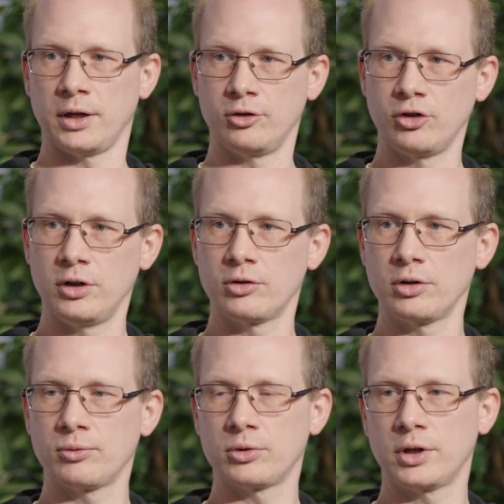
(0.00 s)

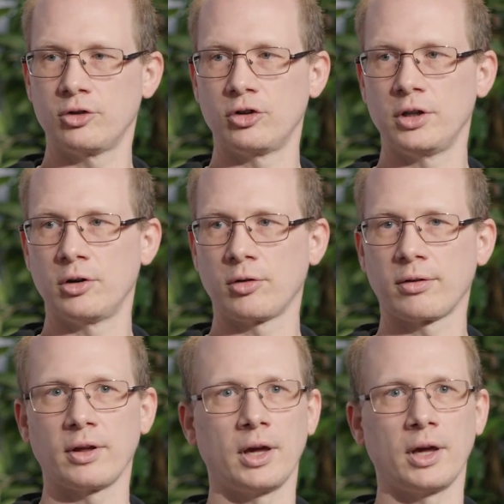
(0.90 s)
Engineering for engineers,